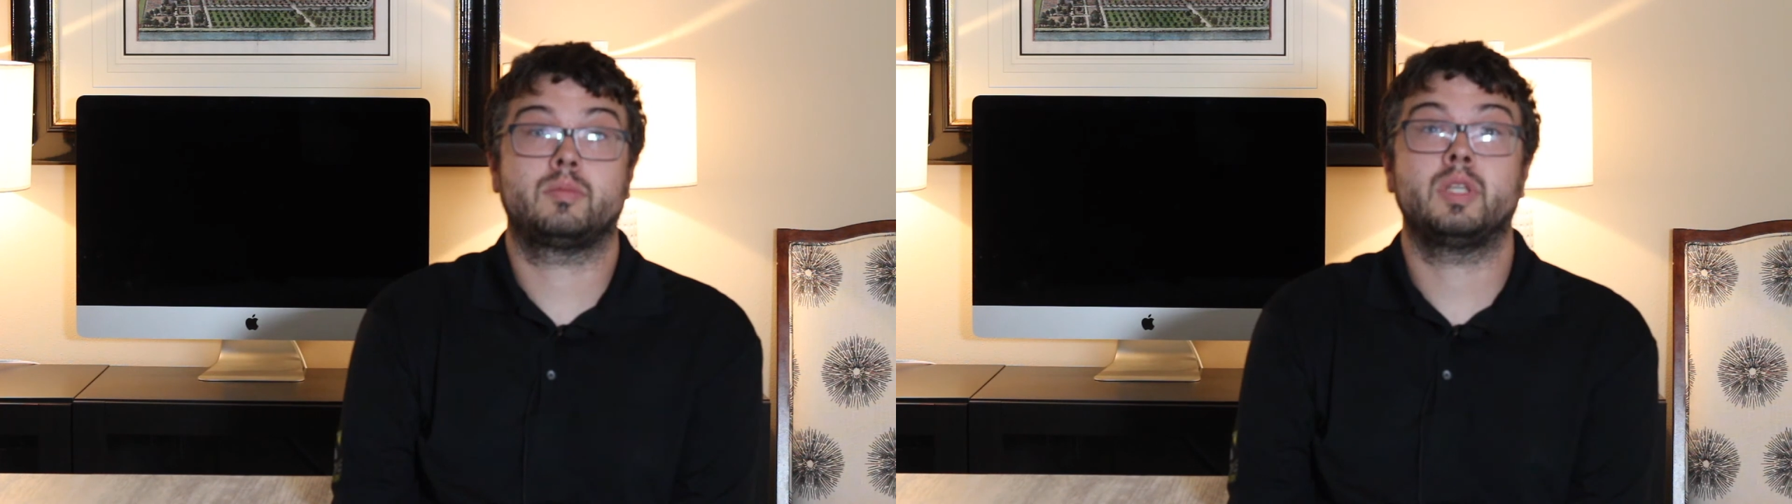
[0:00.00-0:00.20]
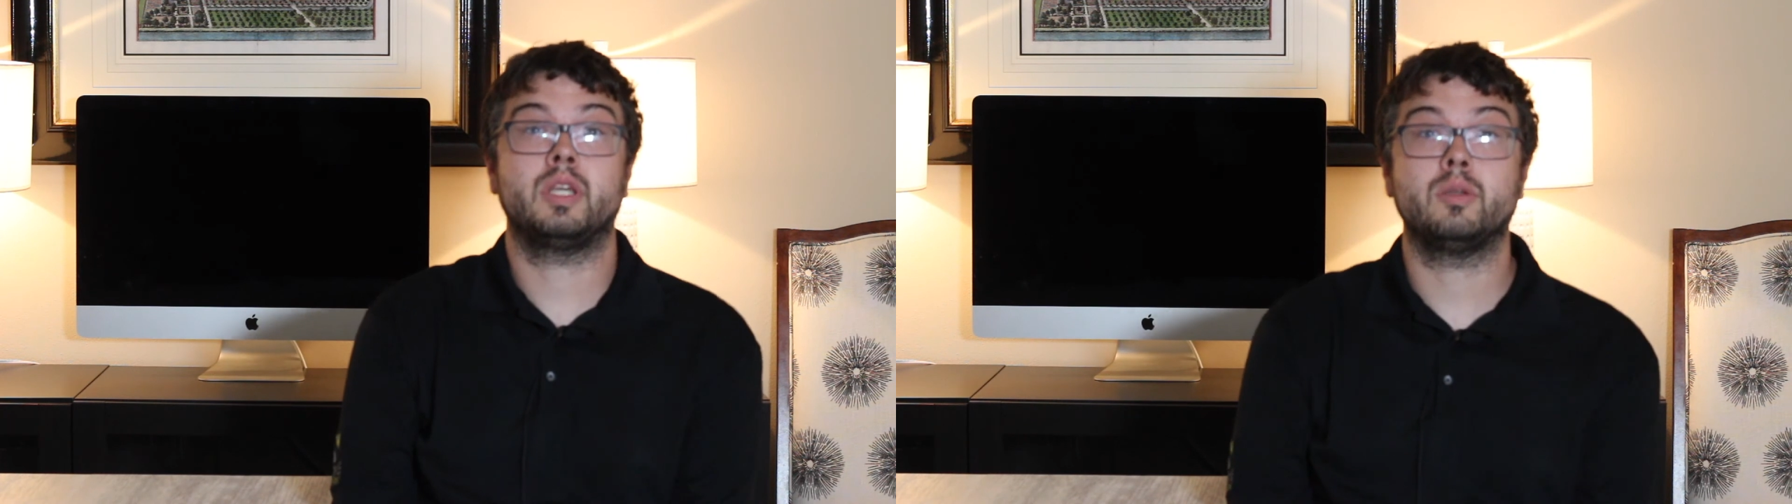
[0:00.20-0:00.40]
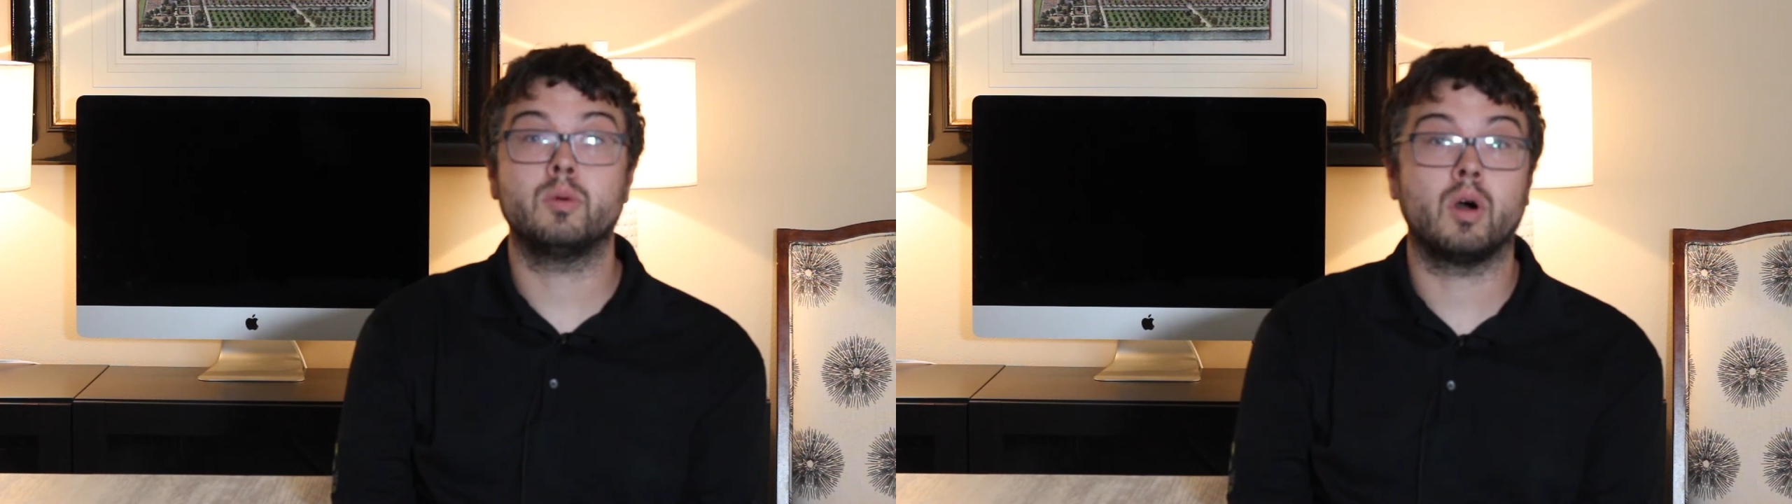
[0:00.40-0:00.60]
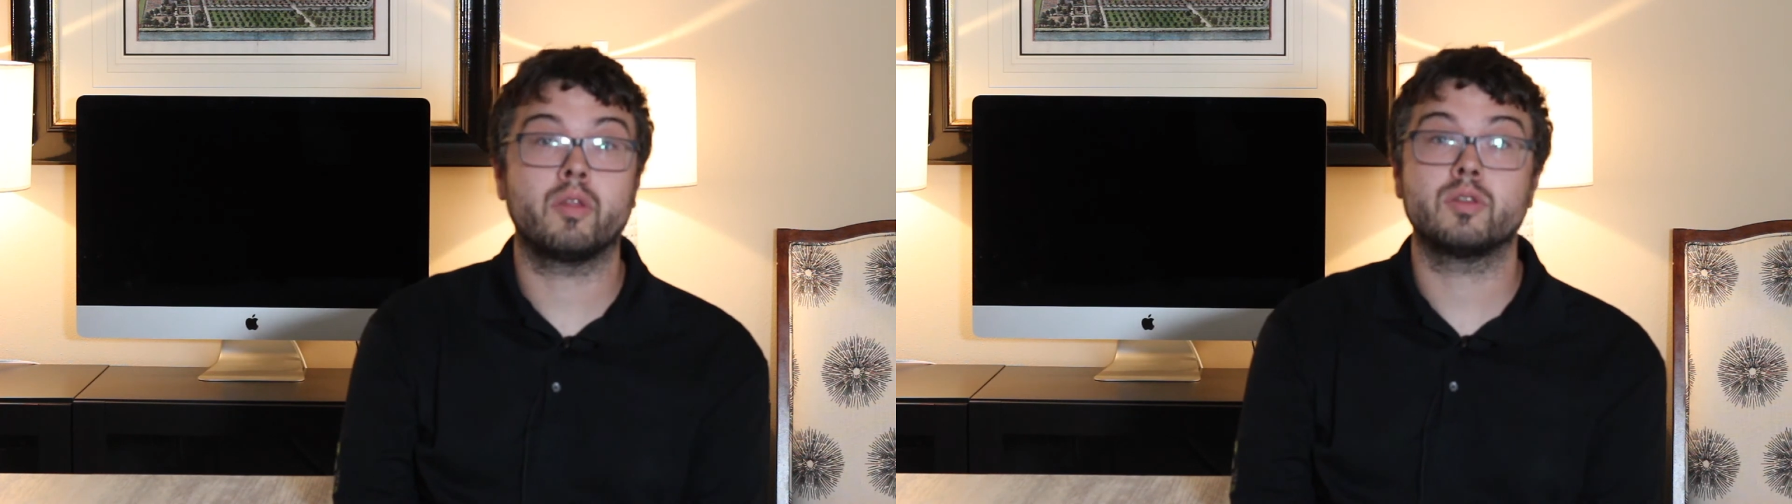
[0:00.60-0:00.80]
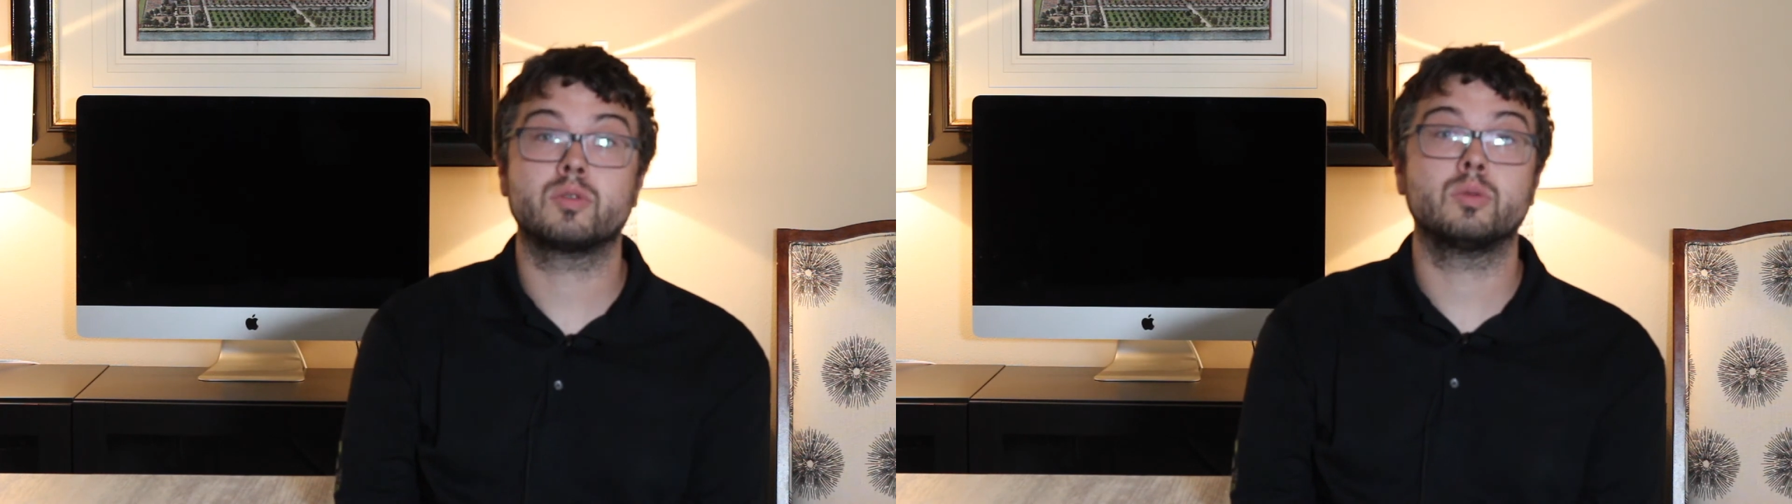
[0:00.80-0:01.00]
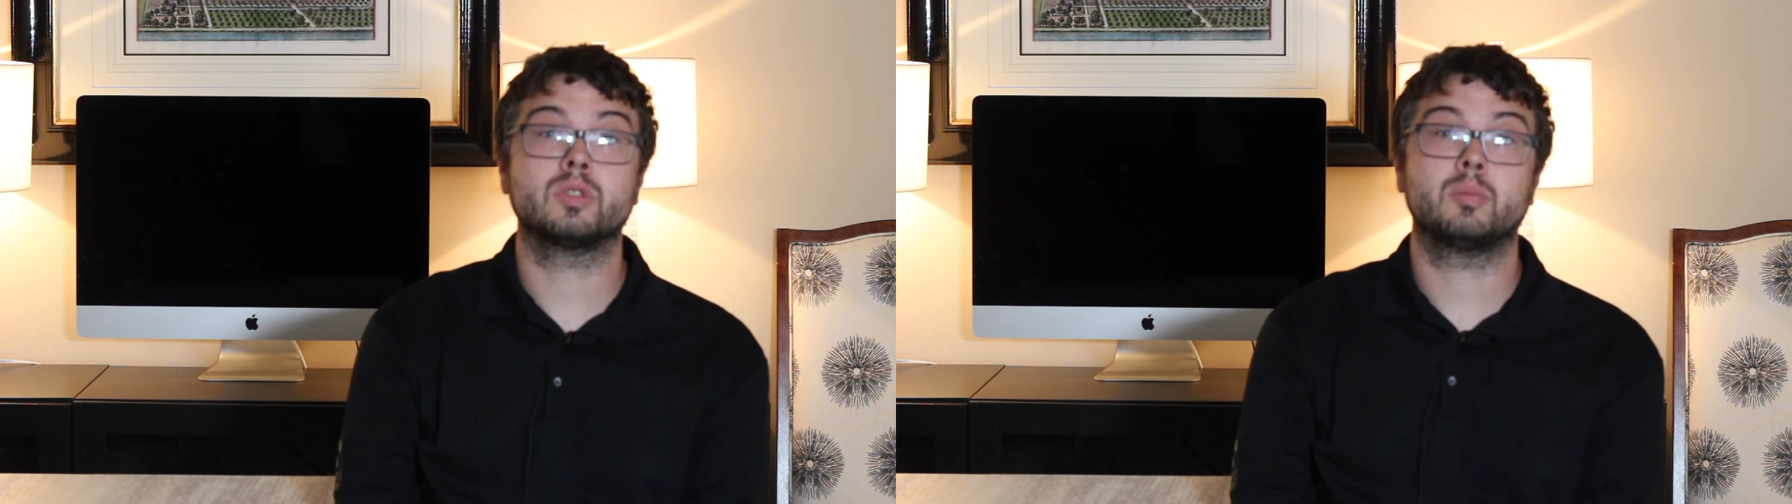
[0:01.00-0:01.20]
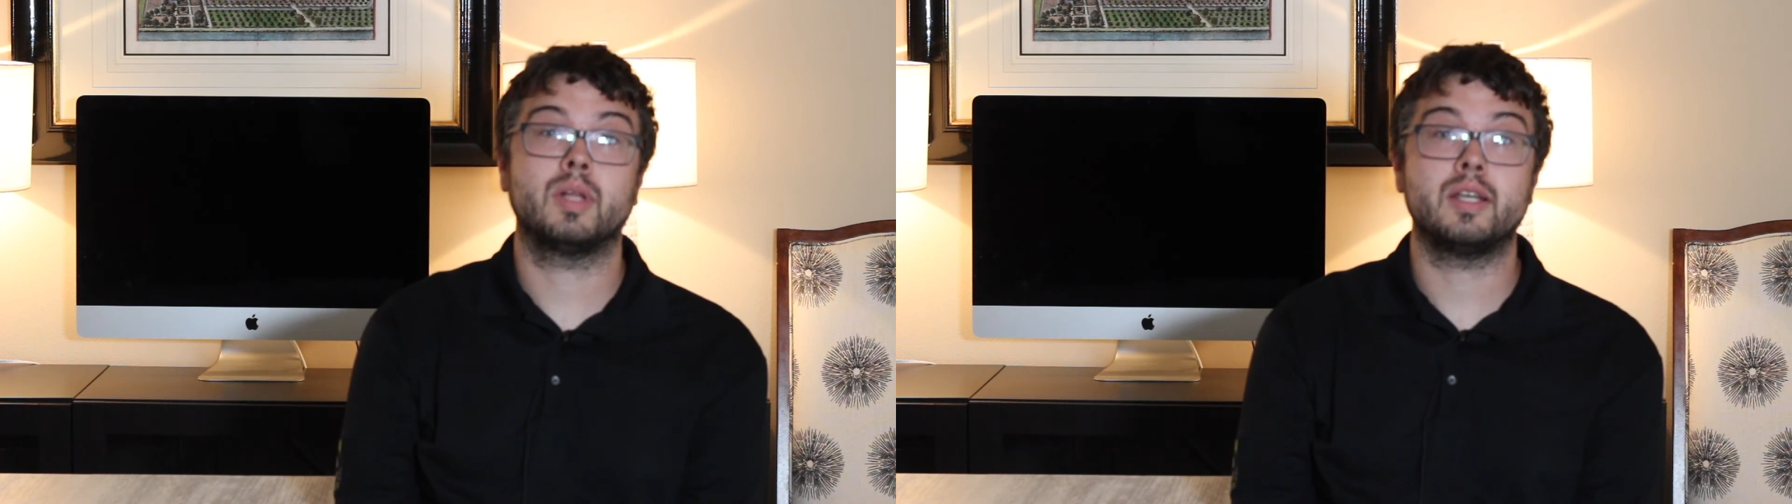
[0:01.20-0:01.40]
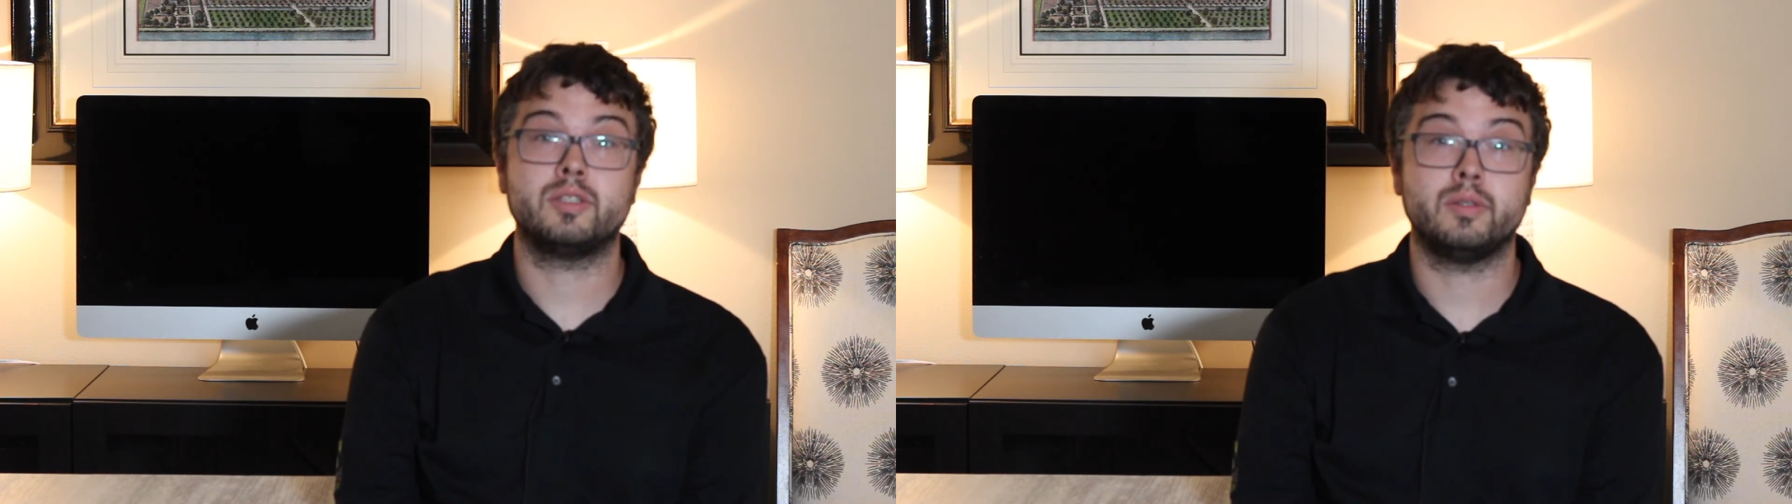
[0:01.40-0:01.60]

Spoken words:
get you all the school supplies